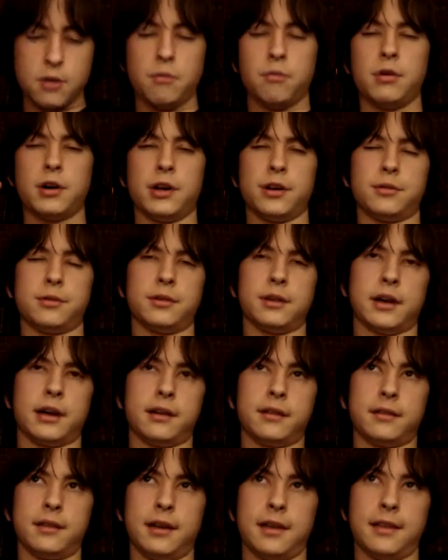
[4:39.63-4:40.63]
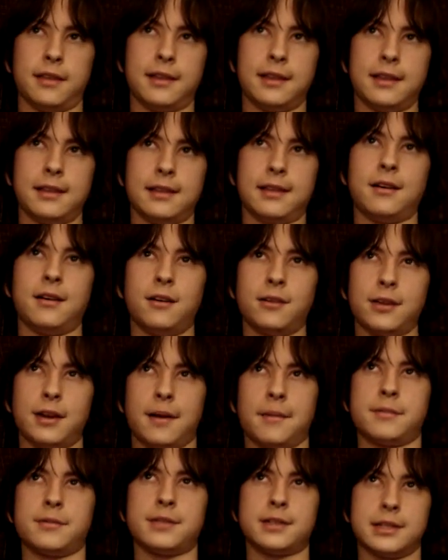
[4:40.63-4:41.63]
What else was I going to say? I think, hold
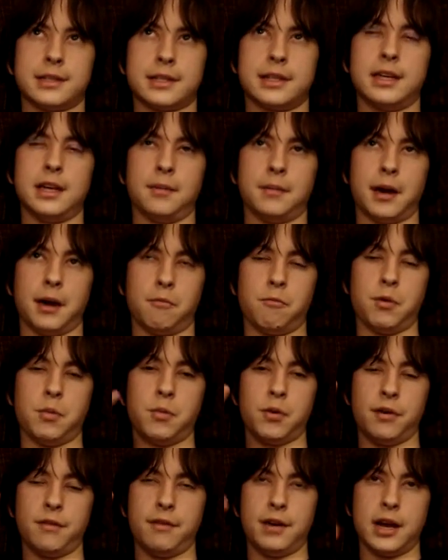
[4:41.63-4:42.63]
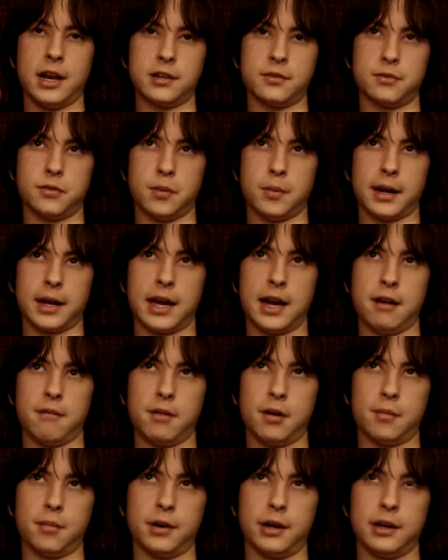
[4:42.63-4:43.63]
on, this is killing me. I have one more advantage for them, but I can't
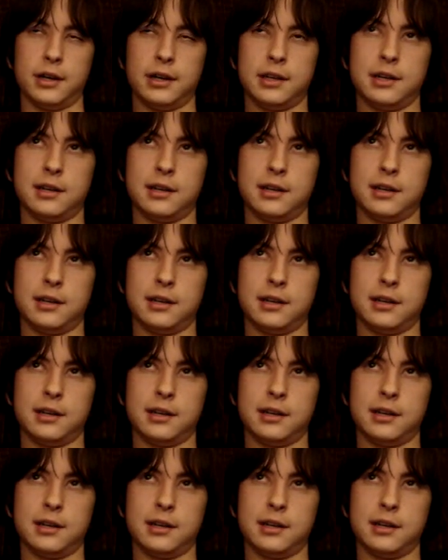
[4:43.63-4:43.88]
remember it.